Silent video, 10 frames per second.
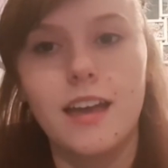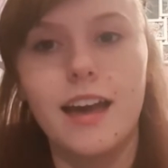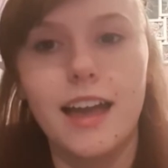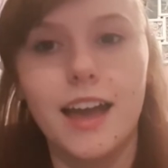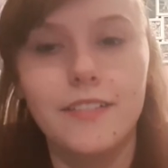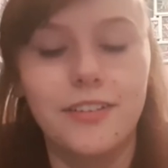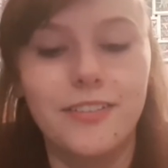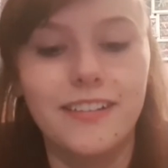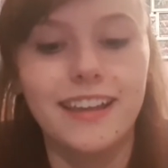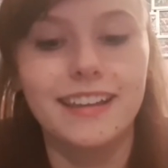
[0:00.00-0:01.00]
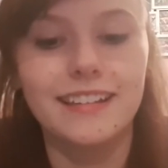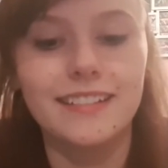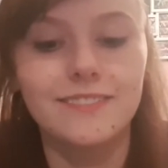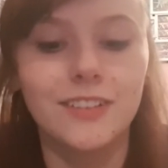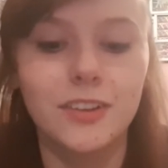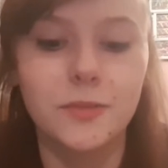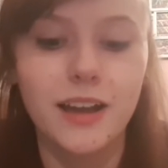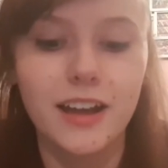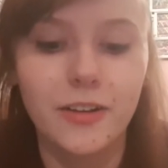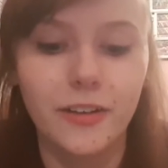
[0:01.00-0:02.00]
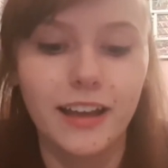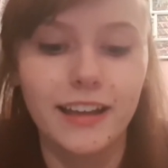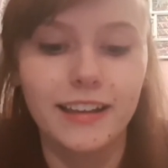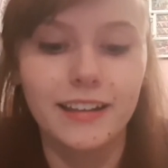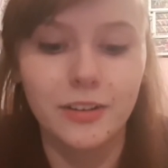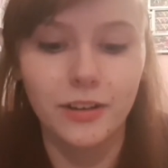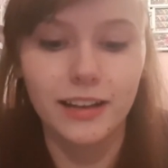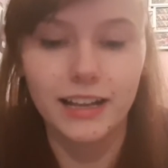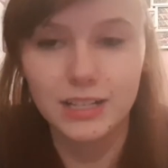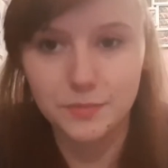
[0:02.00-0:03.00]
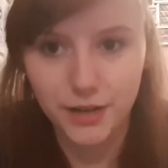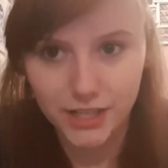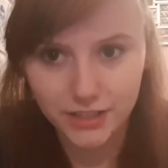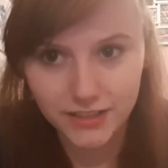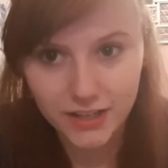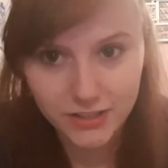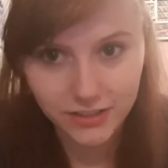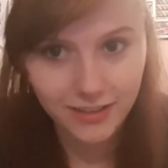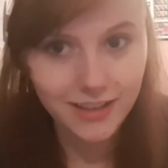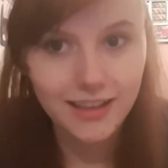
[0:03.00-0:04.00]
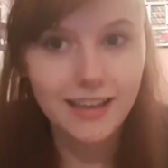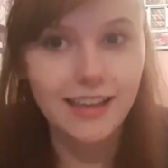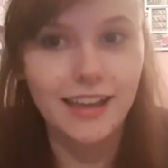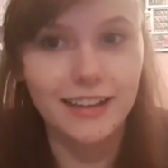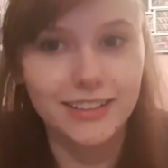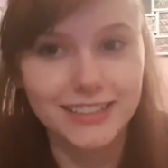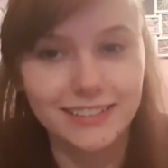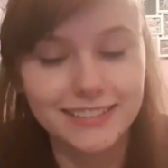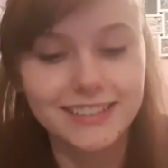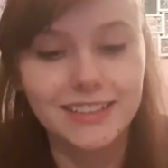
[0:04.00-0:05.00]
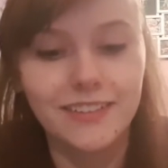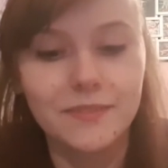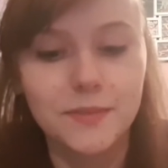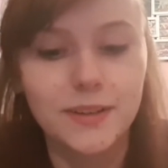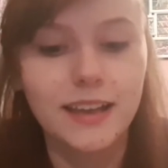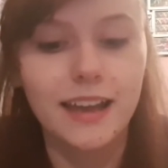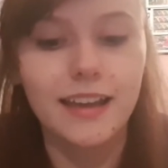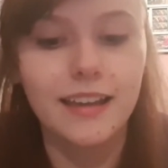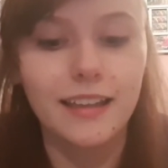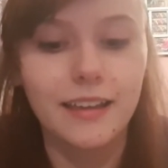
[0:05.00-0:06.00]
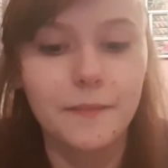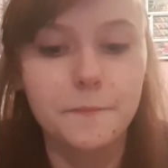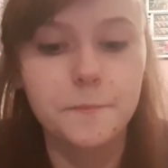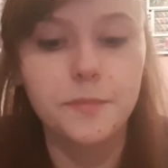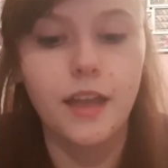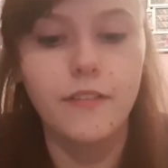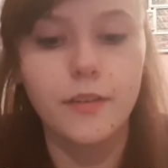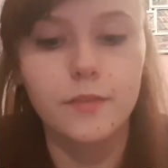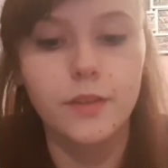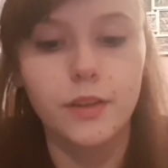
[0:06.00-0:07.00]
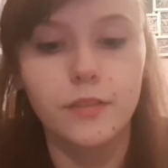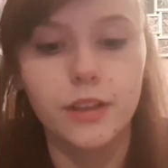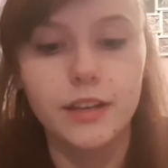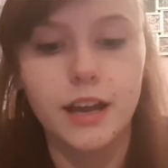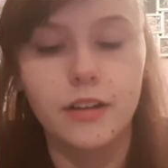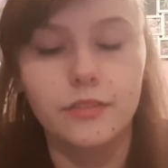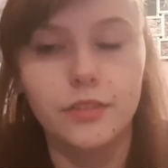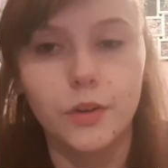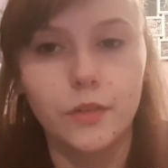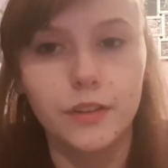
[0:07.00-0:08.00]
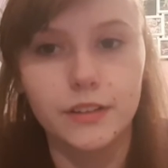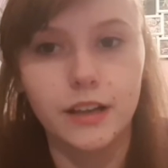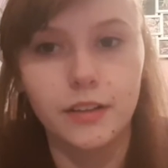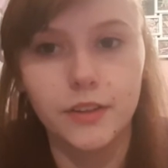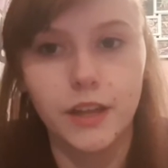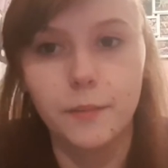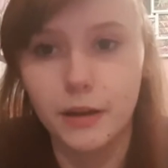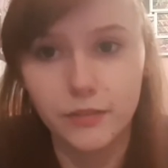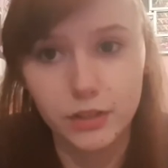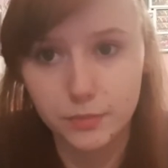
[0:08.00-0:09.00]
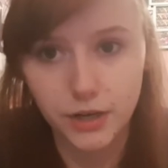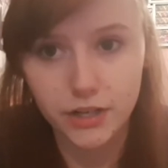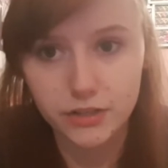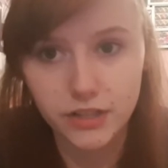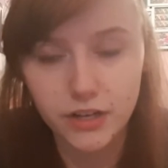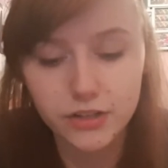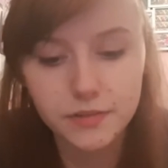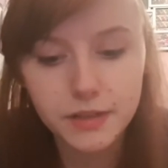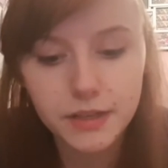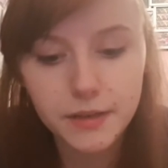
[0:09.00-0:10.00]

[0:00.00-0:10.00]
have like, what the way I call it like a depression session. That sounds stupid, but I like, if I'm feeling really down for no reason, I'll say I'm having a depression session.